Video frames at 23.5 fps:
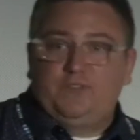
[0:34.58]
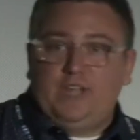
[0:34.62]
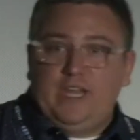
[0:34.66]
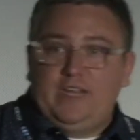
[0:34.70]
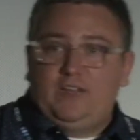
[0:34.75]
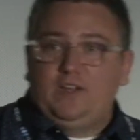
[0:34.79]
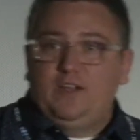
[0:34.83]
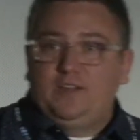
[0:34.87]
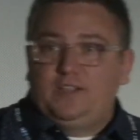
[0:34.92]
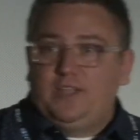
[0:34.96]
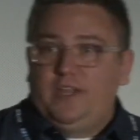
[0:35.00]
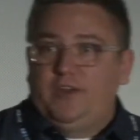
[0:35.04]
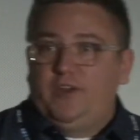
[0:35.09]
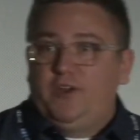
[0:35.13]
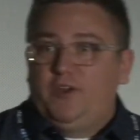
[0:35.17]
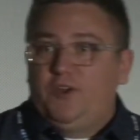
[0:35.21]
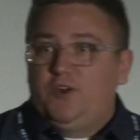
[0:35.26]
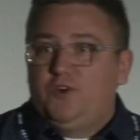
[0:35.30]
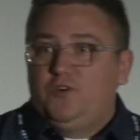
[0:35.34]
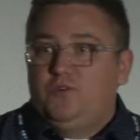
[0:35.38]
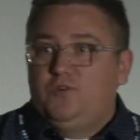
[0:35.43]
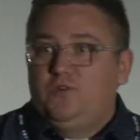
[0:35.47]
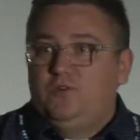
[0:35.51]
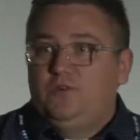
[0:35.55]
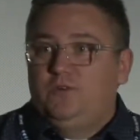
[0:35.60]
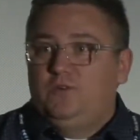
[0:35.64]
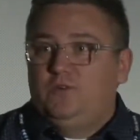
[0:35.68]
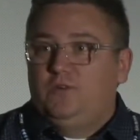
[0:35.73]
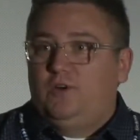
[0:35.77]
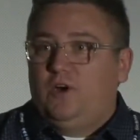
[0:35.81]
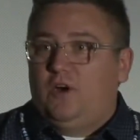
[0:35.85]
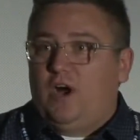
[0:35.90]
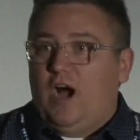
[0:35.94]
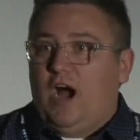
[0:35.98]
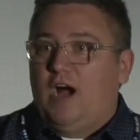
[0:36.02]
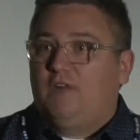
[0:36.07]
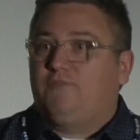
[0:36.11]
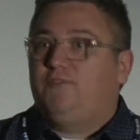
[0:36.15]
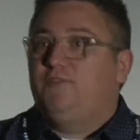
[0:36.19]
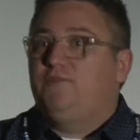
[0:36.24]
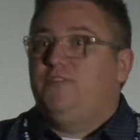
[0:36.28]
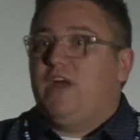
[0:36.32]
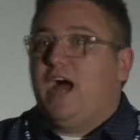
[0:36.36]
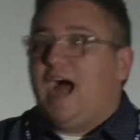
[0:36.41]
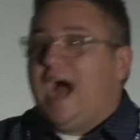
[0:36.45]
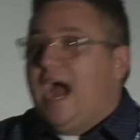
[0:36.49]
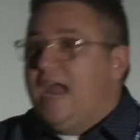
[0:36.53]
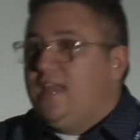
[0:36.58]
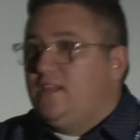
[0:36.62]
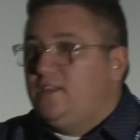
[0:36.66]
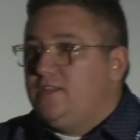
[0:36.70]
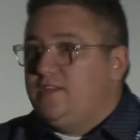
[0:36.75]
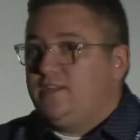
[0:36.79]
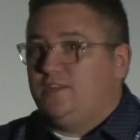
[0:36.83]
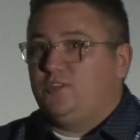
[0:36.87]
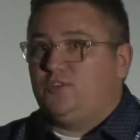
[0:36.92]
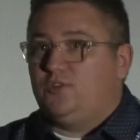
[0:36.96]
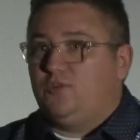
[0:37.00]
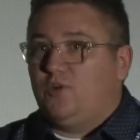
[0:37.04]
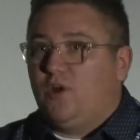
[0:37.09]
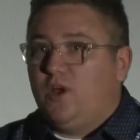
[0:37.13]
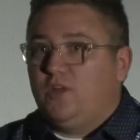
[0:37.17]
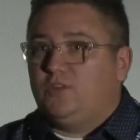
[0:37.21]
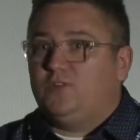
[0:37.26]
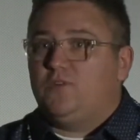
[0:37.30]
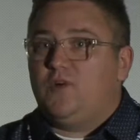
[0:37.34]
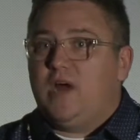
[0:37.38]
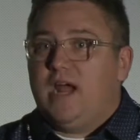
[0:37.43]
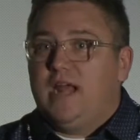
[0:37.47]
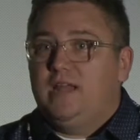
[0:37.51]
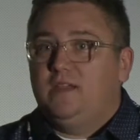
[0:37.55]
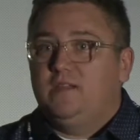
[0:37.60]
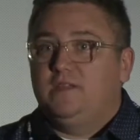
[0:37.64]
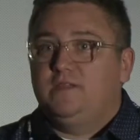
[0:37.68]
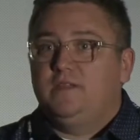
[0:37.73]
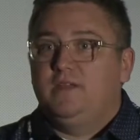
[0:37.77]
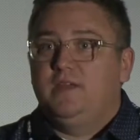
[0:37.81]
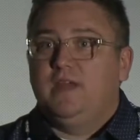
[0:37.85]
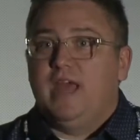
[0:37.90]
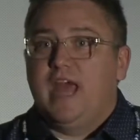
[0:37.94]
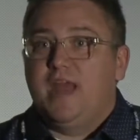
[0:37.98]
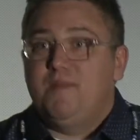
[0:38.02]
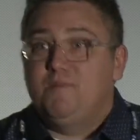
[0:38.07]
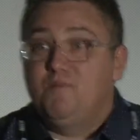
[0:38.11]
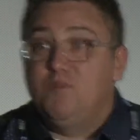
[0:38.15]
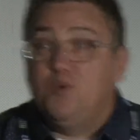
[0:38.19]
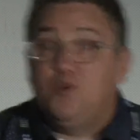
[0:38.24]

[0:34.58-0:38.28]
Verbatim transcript: of Lake Ontario, off of the island at Toronto Island, and